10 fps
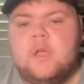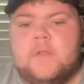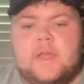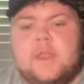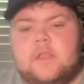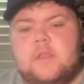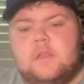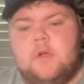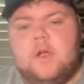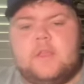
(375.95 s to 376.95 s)
That is
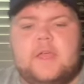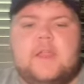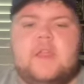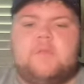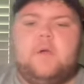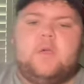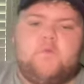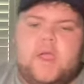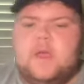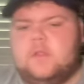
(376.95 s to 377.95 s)
it, guys. That is my
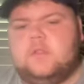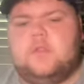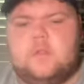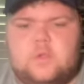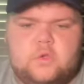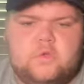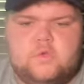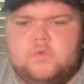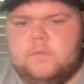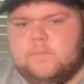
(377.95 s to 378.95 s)
round
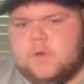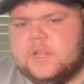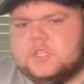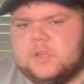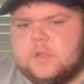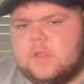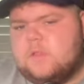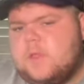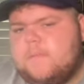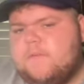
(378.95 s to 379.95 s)
two predictions
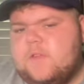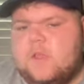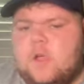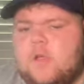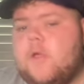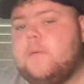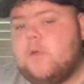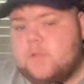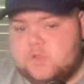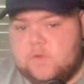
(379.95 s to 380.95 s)
and tips video. Hope you
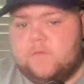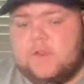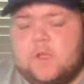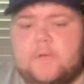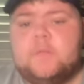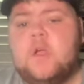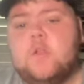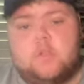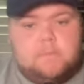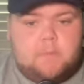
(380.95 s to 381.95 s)
guys enjoy the video.
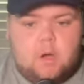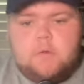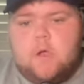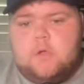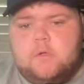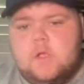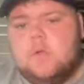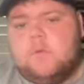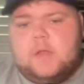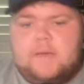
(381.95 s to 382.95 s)
Tomorrow,
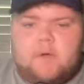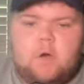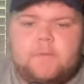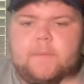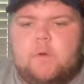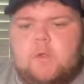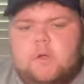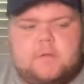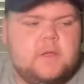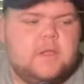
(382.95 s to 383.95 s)
we're going to have Hold the Ball
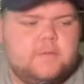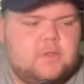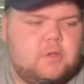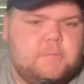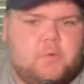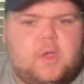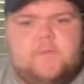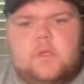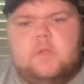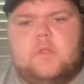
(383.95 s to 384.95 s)
on to
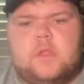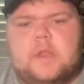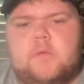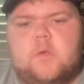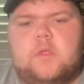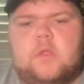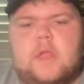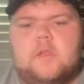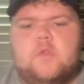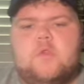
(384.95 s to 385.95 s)
preview the Sydney Roosters
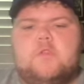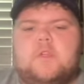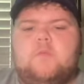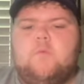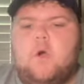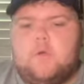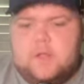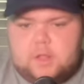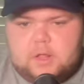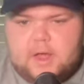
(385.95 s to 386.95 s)
and New Zealand
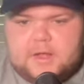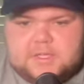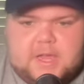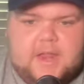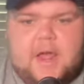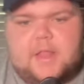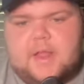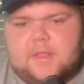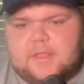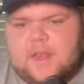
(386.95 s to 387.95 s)
Warriors clash at
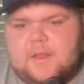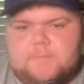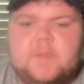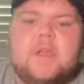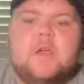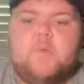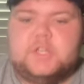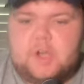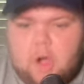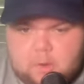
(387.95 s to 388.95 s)
Allianz Stadium,
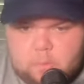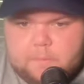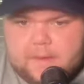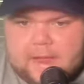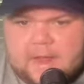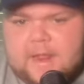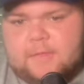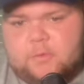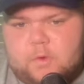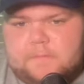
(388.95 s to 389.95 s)
which I will be at
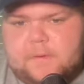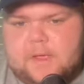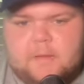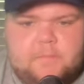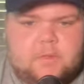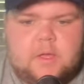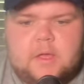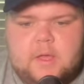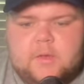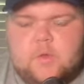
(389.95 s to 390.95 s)
at 3 p.m.
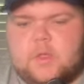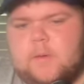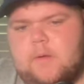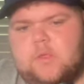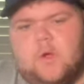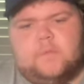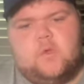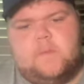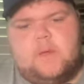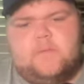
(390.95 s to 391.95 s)
New South Wales time,
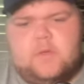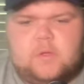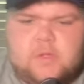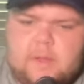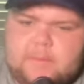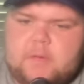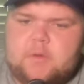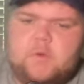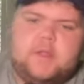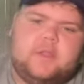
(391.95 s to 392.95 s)
2 p.m. for you up there
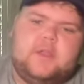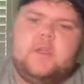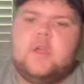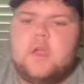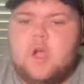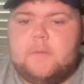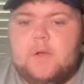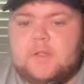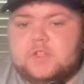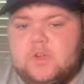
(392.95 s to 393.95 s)
in Queensland. Hope you
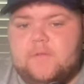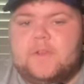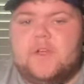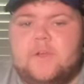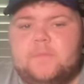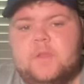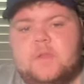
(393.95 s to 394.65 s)
guys enjoyed the video.